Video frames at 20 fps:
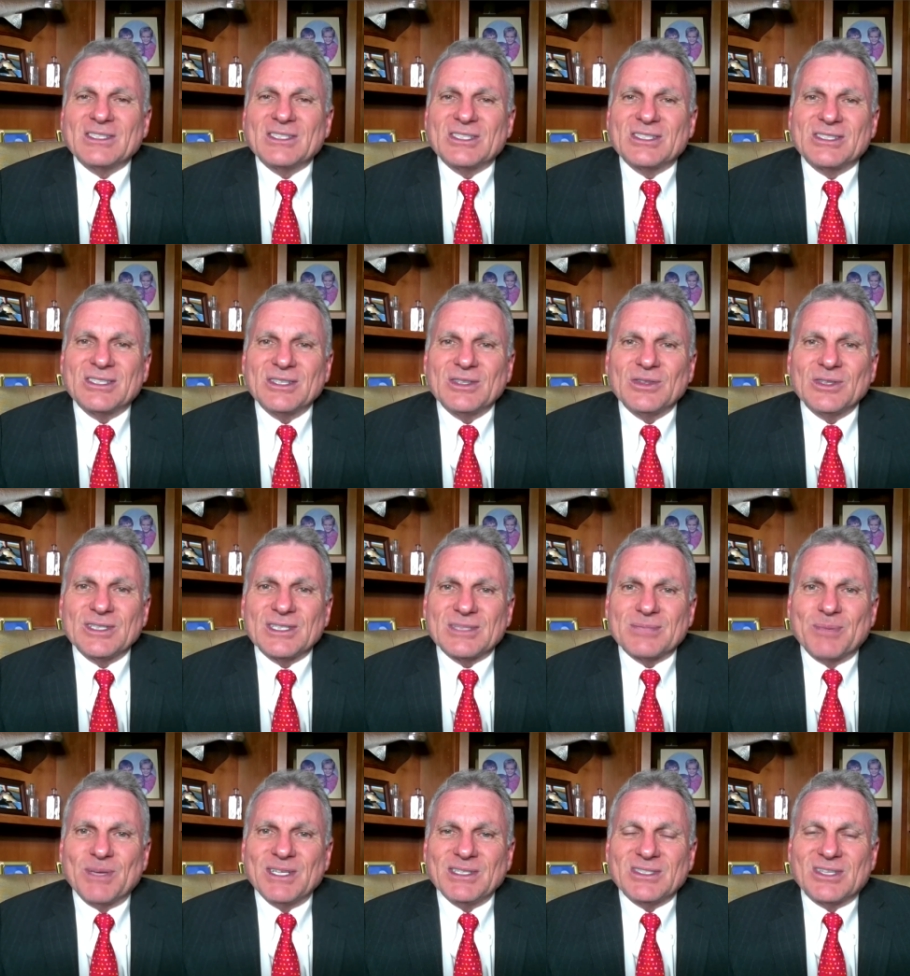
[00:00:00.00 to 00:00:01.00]
It's still
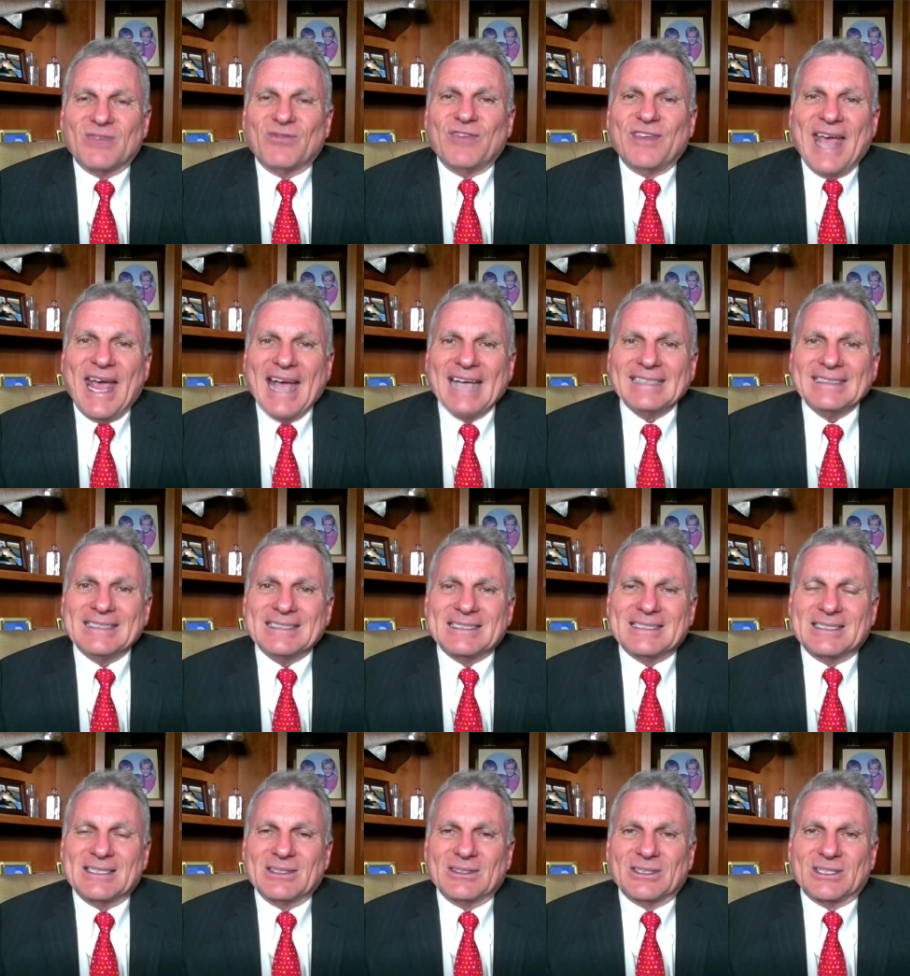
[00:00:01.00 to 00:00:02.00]
expensive. Gas is
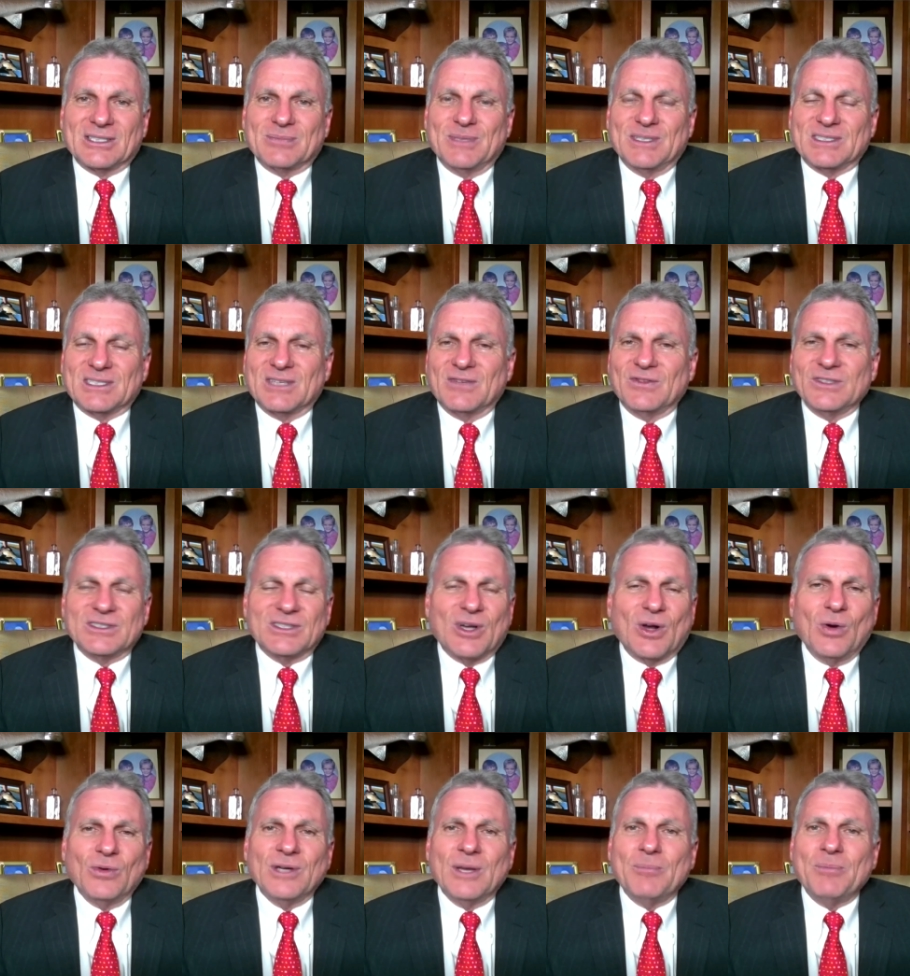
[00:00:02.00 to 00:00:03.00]
still expensive. It's
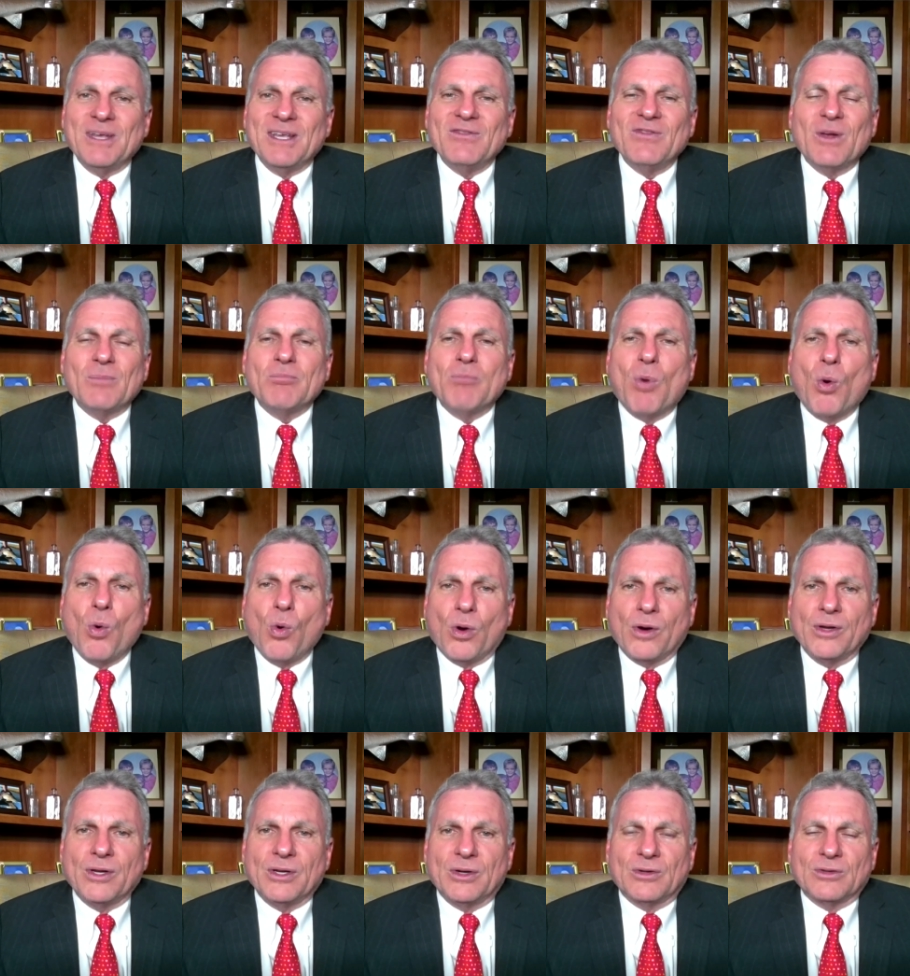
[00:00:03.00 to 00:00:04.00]
gone up even
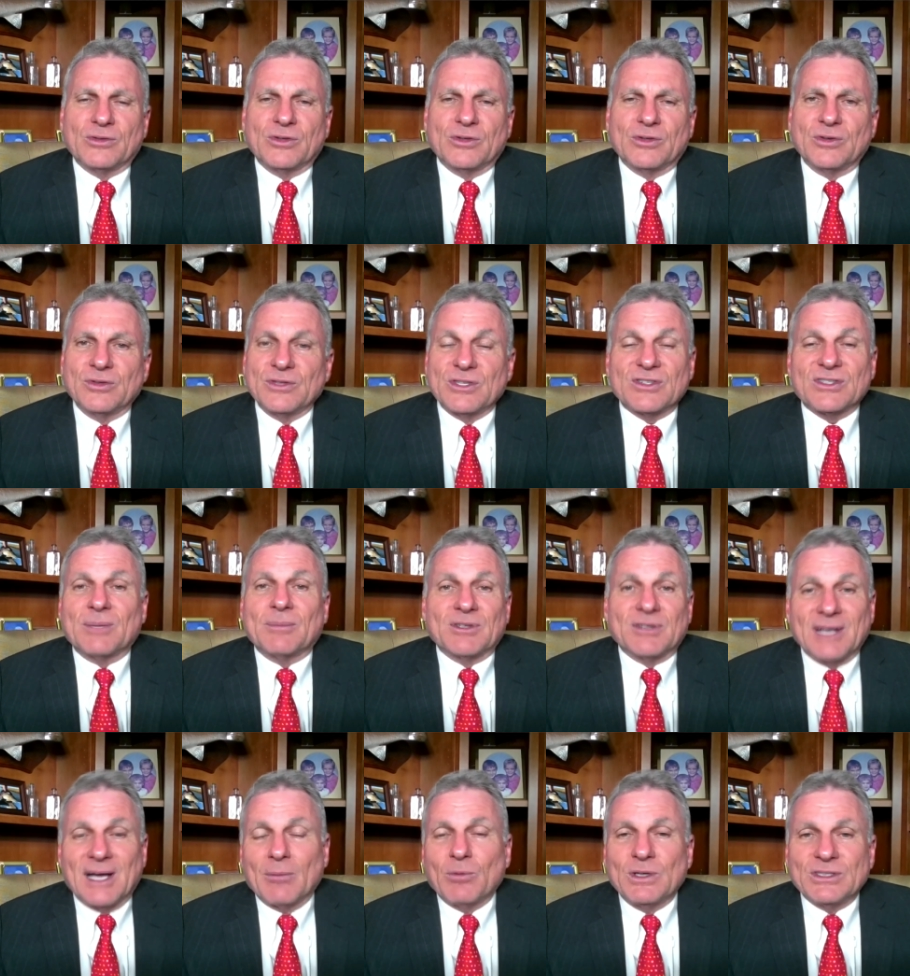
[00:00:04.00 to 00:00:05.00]
more here during the
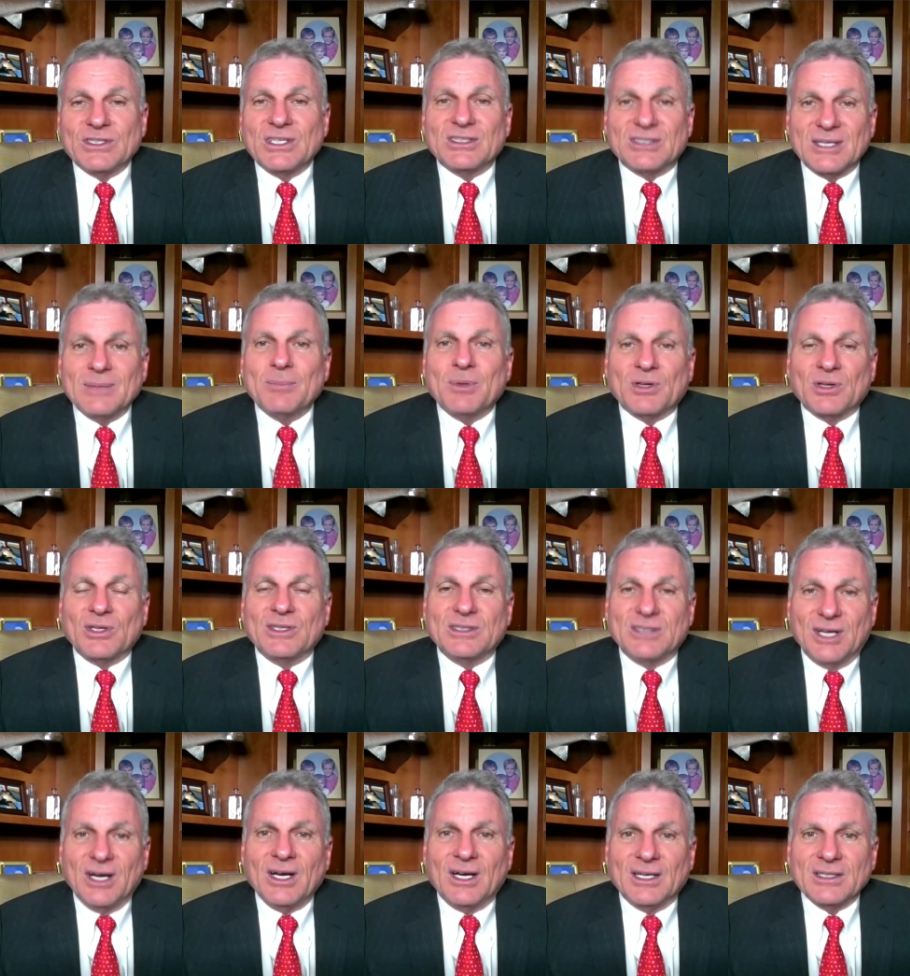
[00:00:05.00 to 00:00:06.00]
summertime, which it typically
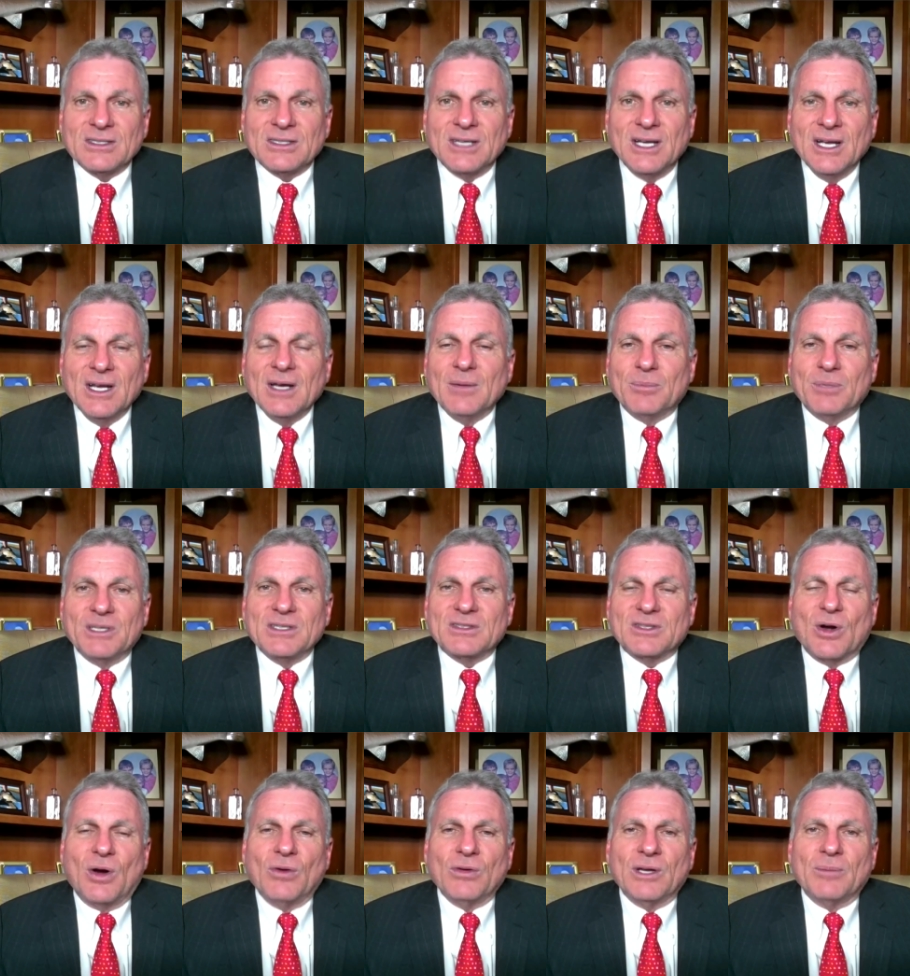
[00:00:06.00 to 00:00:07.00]
does, but it's
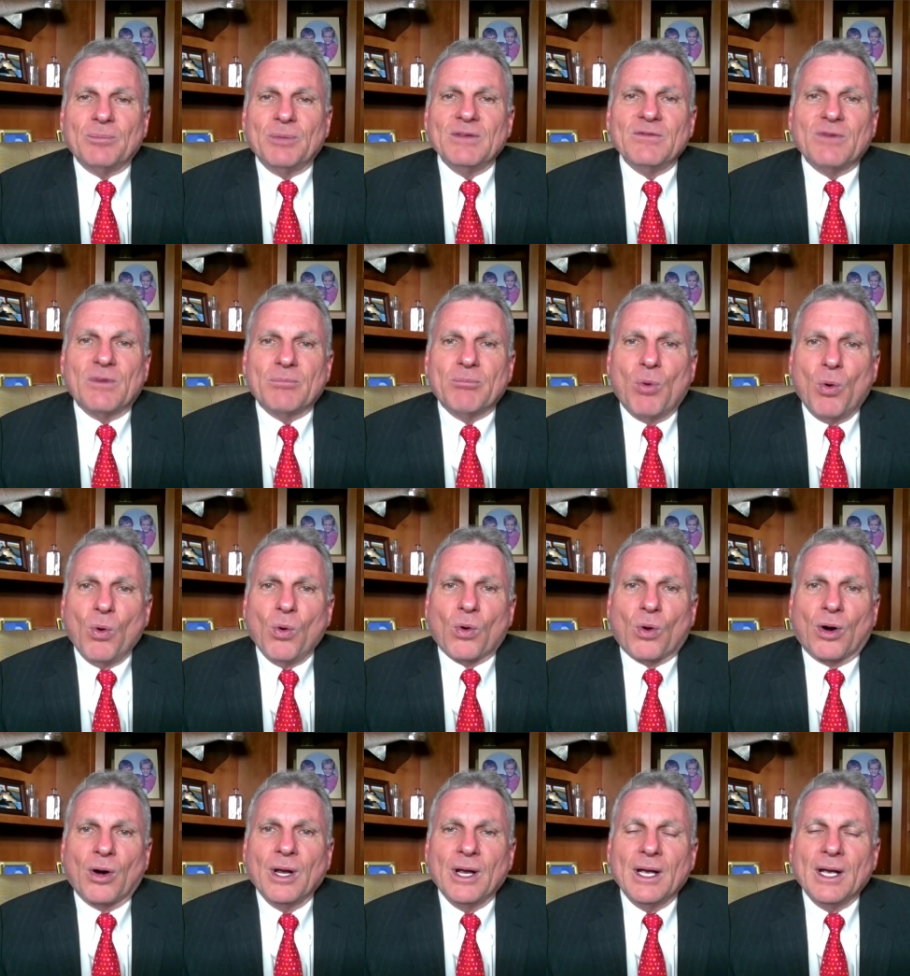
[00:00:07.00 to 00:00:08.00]
gone up even
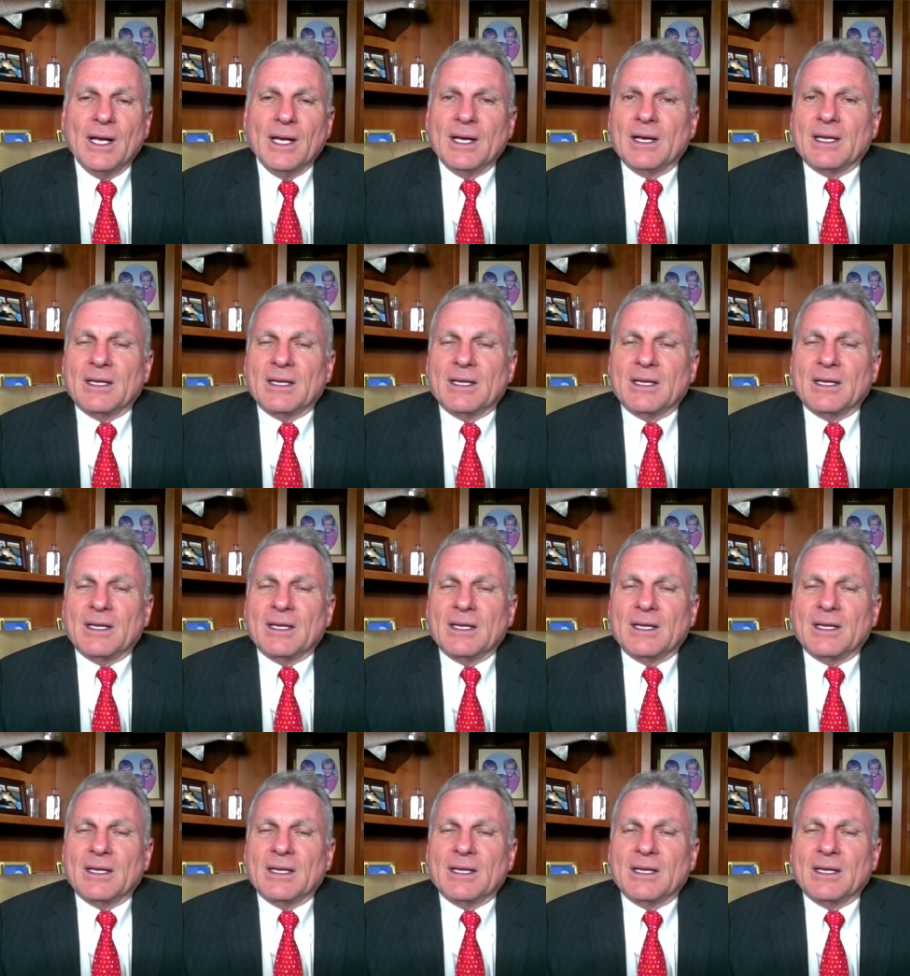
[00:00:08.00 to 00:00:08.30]
more.